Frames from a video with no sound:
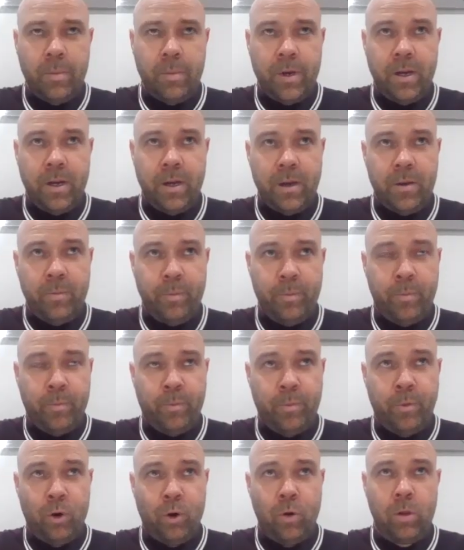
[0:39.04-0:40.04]
I'm
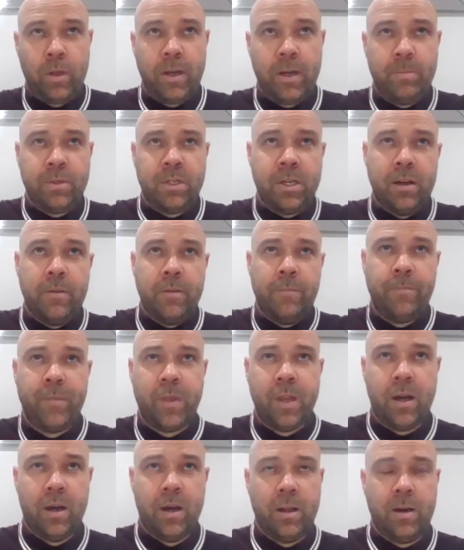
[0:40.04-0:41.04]
Paul Gibson
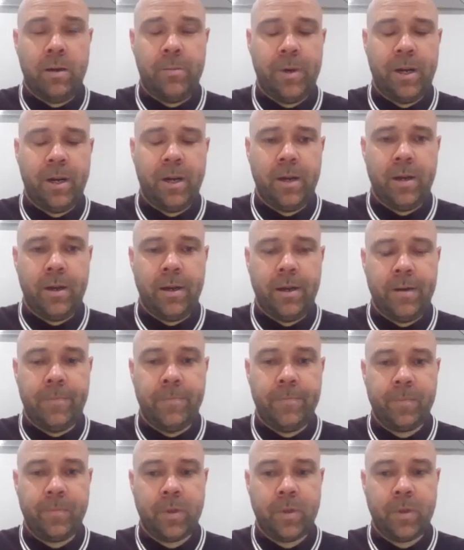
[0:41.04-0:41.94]
and I'm a